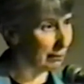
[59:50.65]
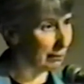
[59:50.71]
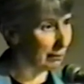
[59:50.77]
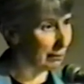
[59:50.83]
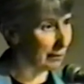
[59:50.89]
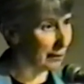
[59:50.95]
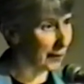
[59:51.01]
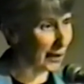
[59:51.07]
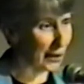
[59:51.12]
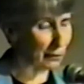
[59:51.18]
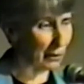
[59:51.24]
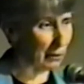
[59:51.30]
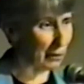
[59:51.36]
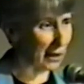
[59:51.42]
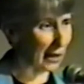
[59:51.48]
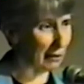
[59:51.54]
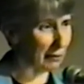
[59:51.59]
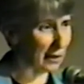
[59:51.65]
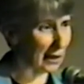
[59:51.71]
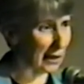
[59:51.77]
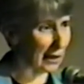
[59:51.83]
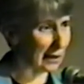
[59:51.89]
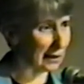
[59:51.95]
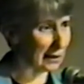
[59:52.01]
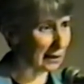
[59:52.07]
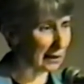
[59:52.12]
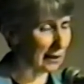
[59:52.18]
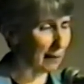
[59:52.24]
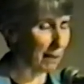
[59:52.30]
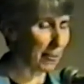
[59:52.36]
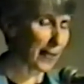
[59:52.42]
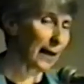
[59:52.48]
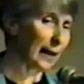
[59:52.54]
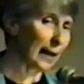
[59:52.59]
That's what we have to ask.
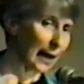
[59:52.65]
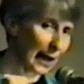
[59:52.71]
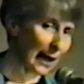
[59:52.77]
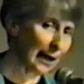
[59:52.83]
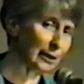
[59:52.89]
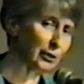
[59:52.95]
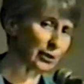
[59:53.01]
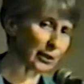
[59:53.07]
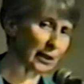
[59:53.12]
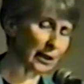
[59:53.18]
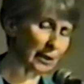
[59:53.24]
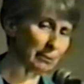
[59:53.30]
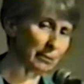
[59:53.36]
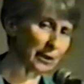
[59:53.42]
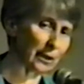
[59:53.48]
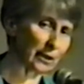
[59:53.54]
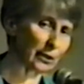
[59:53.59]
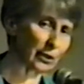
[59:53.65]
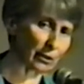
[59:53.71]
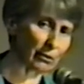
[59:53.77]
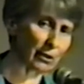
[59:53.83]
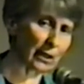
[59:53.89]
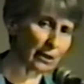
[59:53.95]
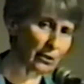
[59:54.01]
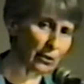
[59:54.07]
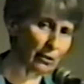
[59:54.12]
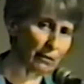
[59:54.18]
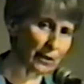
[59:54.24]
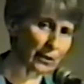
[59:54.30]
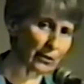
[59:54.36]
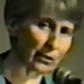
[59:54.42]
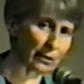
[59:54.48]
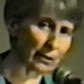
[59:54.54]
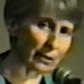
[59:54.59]
Our job is to create a new
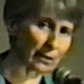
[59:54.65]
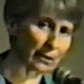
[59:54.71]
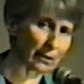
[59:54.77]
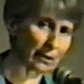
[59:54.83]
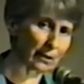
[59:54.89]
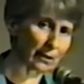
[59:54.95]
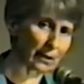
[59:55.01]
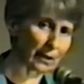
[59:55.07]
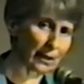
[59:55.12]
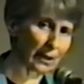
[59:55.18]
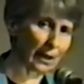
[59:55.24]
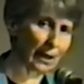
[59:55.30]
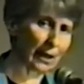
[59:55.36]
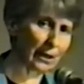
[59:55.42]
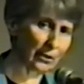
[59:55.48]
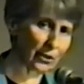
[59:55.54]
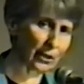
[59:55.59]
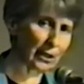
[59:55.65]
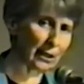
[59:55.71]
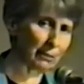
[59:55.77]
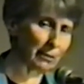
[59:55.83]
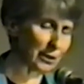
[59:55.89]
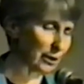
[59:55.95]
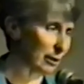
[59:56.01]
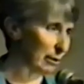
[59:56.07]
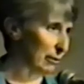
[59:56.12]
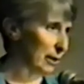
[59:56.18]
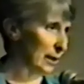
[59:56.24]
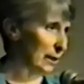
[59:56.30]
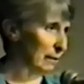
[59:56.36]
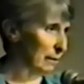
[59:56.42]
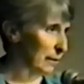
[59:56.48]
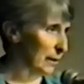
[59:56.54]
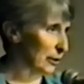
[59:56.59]
vision. Our job is to create a
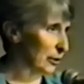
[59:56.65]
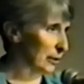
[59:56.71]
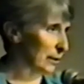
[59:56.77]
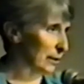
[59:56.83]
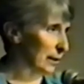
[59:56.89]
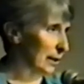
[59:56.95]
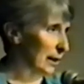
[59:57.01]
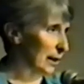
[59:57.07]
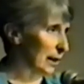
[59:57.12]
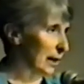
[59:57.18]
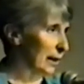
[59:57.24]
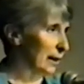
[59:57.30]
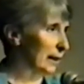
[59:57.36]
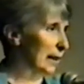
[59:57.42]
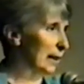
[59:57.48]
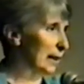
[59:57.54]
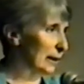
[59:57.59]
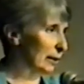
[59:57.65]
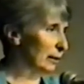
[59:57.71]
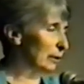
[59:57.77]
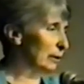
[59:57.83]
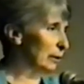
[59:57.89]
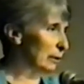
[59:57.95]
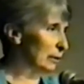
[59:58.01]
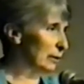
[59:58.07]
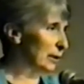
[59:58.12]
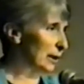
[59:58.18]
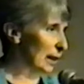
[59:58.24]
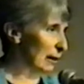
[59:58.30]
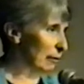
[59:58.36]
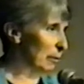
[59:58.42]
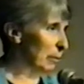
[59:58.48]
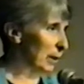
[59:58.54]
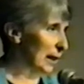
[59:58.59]
vision that includes
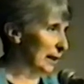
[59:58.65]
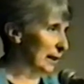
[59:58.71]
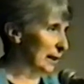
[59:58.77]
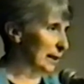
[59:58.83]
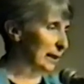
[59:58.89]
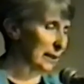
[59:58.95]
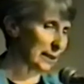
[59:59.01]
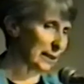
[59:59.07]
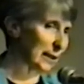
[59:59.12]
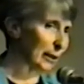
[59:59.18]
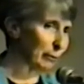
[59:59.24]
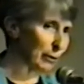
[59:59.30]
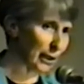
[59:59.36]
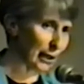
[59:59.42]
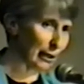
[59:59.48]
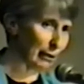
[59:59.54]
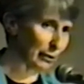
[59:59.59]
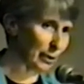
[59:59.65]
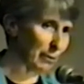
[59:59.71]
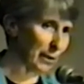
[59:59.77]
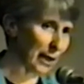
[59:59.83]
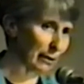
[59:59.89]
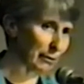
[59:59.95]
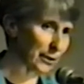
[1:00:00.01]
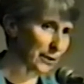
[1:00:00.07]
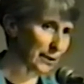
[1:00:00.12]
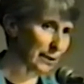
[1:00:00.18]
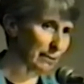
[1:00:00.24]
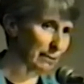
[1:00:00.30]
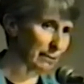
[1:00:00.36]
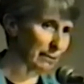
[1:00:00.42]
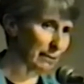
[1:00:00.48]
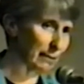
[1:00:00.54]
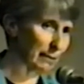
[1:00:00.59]
everybody in this thing we call democracy.
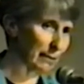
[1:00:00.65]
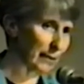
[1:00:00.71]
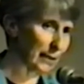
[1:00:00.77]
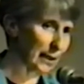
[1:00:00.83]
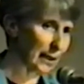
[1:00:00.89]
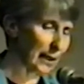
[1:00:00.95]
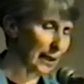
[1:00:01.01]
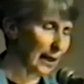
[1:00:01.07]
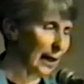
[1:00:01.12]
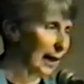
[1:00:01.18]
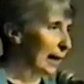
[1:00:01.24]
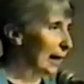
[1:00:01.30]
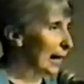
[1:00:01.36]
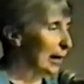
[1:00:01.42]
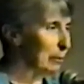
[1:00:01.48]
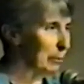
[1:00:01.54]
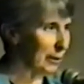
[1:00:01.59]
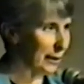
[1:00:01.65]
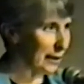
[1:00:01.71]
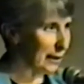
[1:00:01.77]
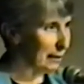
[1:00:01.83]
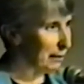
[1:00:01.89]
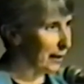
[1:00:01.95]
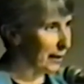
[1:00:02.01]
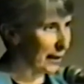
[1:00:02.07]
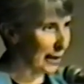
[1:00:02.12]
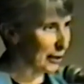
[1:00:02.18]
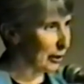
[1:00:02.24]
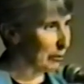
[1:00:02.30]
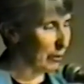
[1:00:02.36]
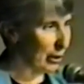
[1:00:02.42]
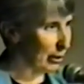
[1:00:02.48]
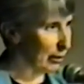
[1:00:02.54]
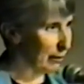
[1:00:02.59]
And I believe that that's a
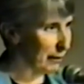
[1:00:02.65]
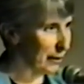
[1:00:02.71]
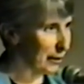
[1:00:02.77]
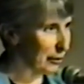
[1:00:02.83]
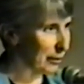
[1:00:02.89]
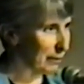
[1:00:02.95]
moral vision.